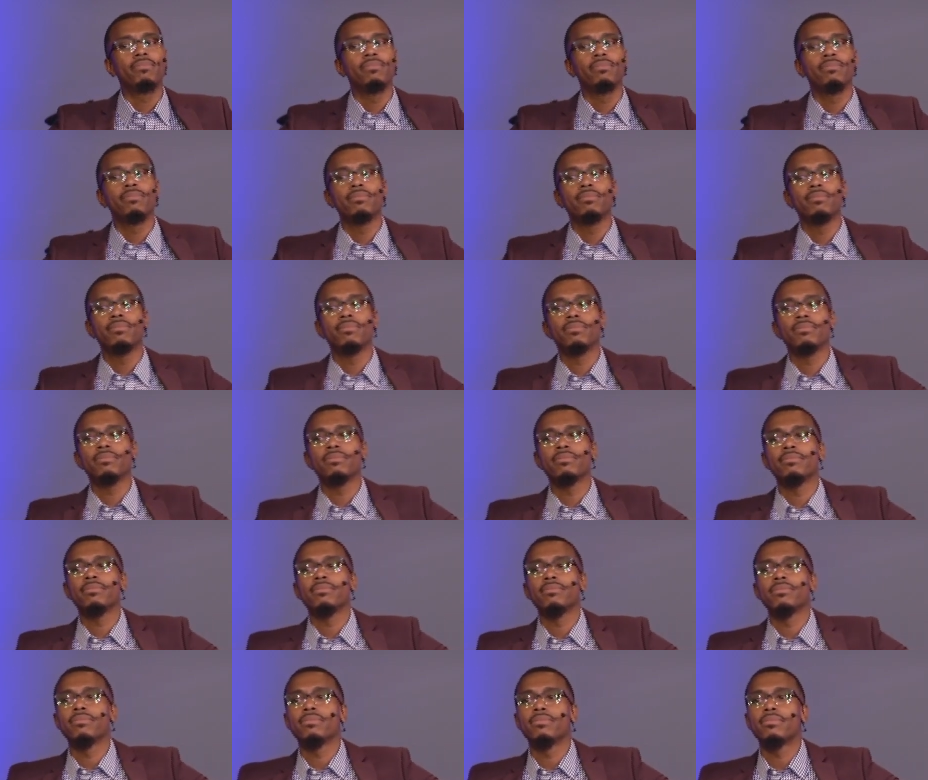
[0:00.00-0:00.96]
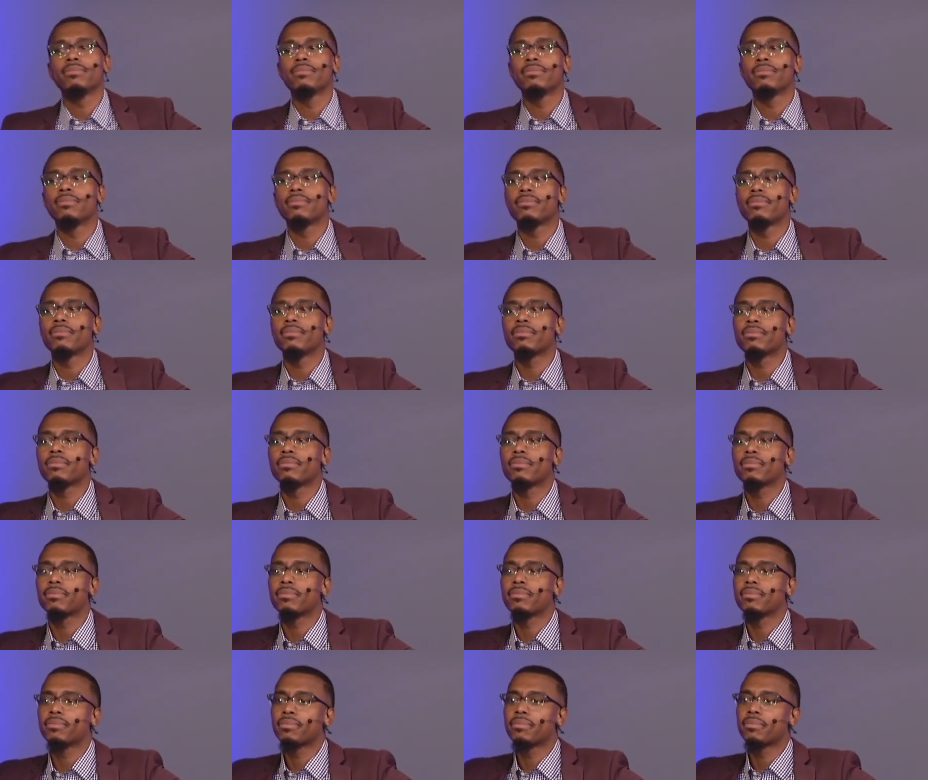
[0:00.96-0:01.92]

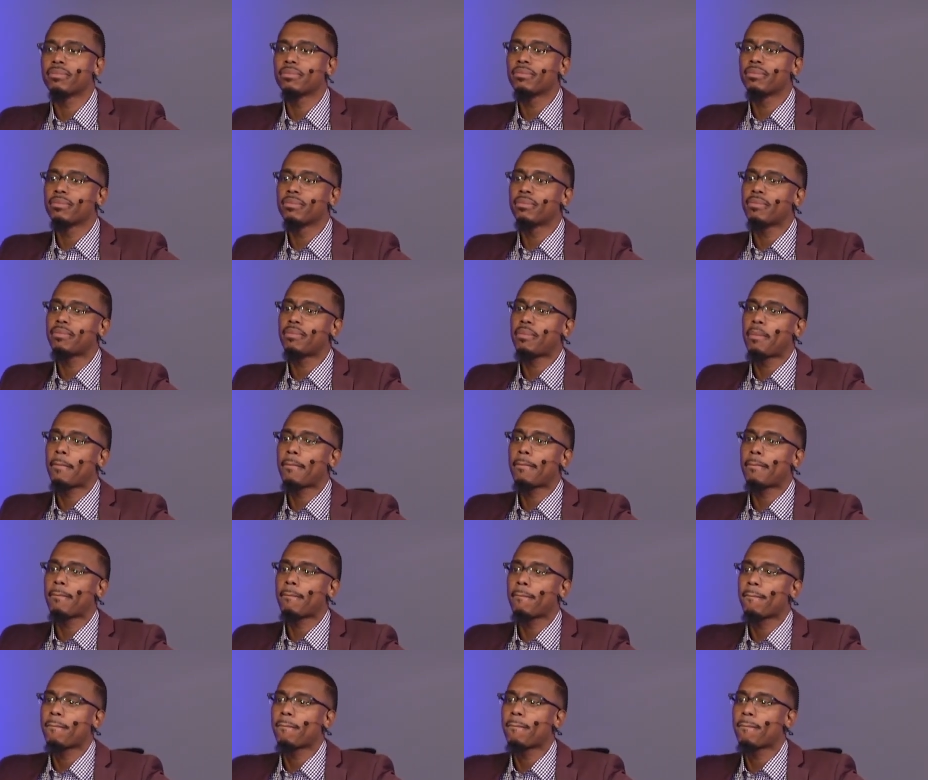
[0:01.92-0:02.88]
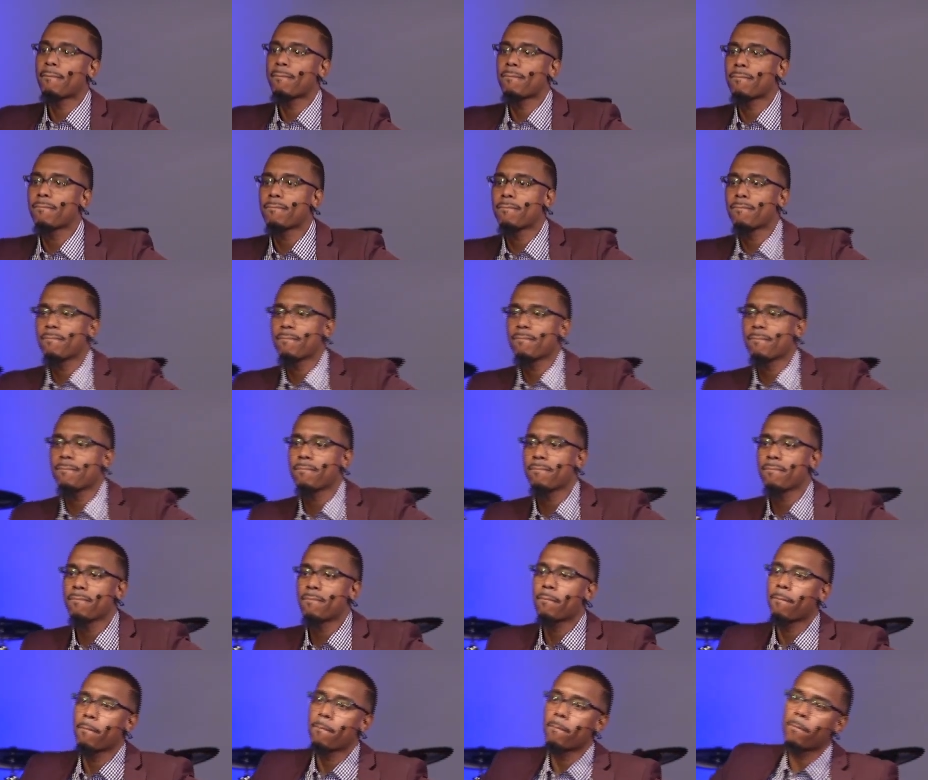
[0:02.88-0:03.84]

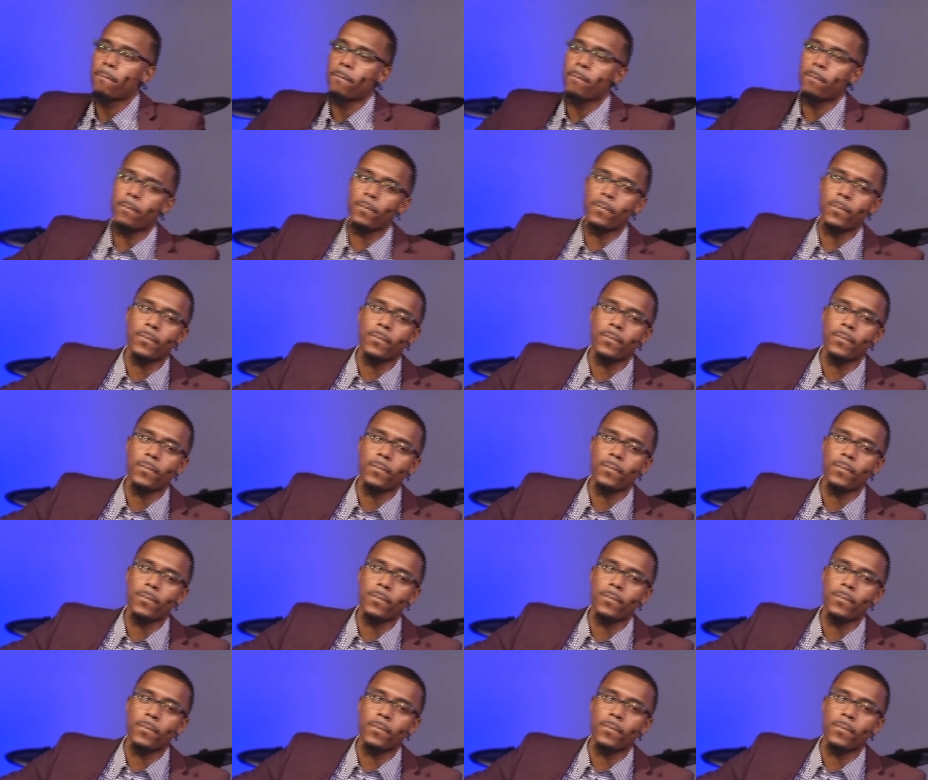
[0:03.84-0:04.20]
(silence)